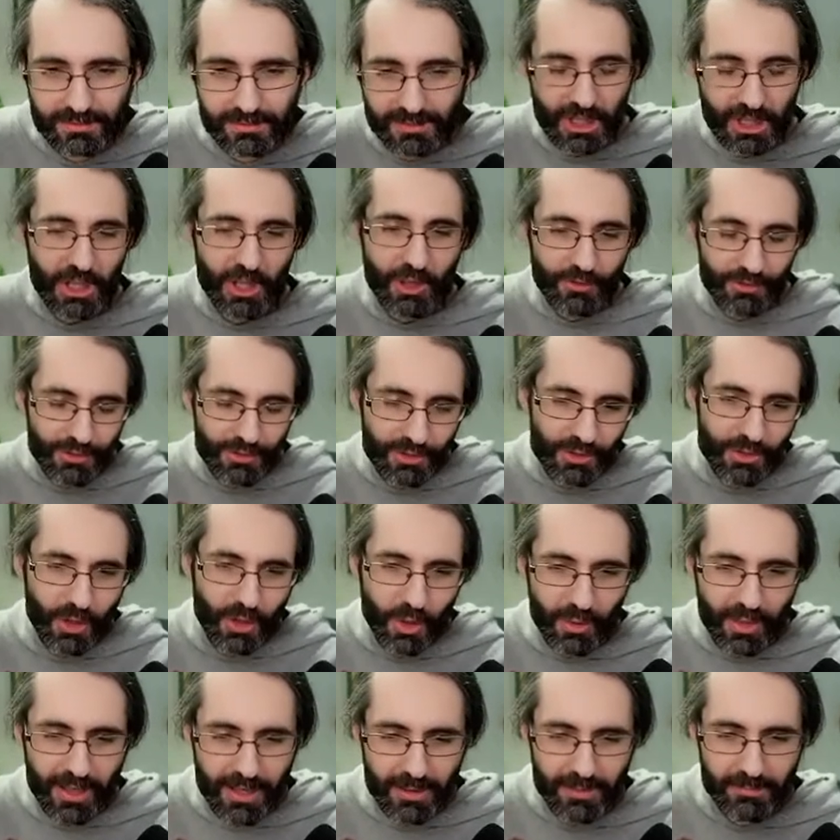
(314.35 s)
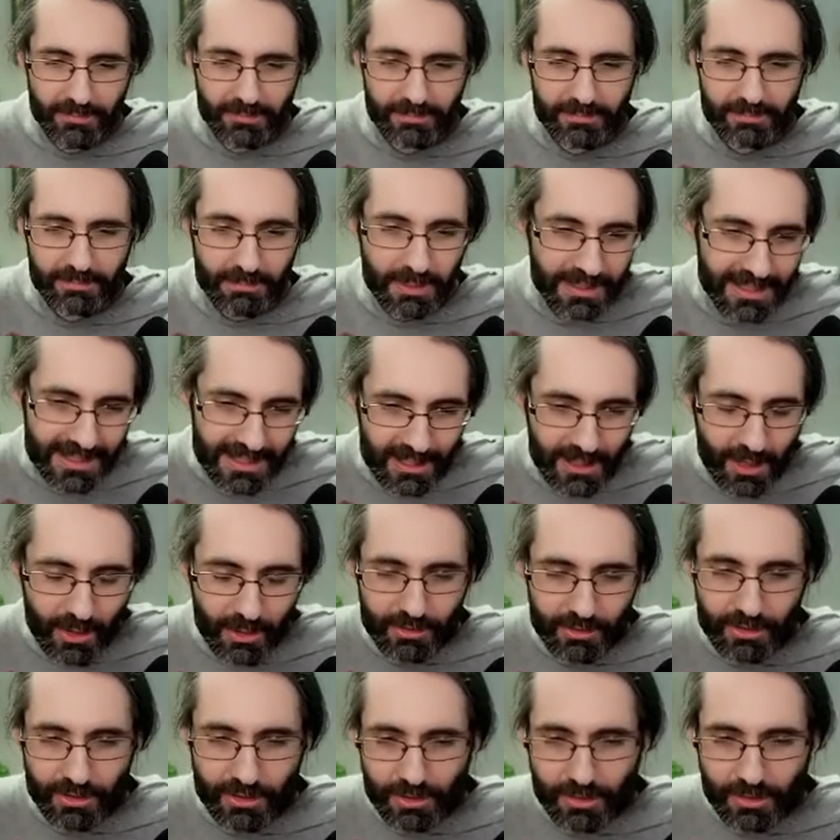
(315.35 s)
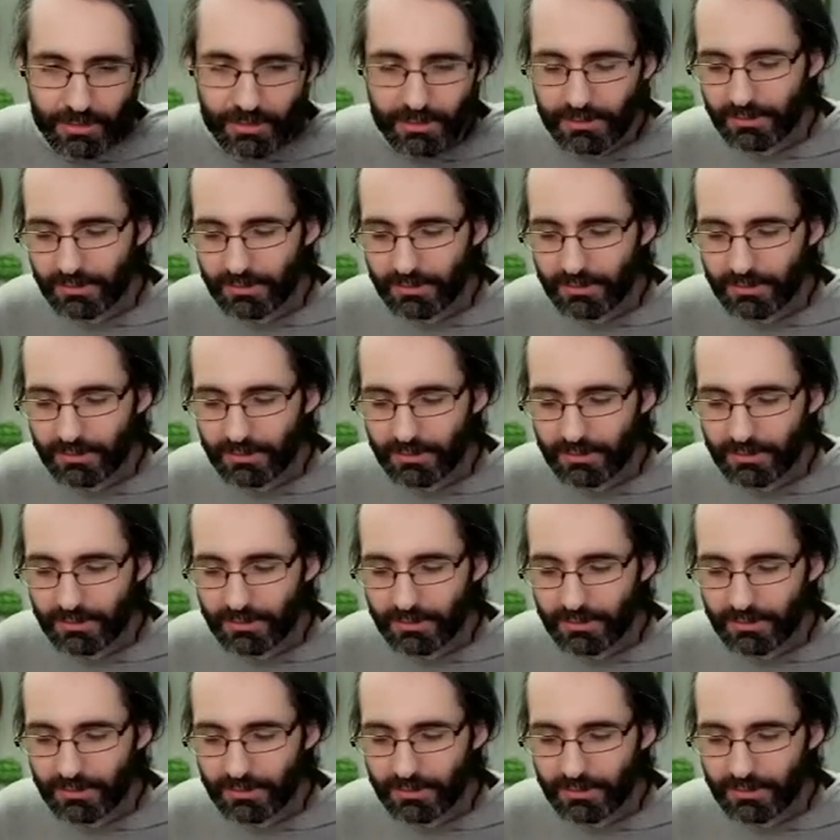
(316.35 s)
Don't know if you know him, but he knows you.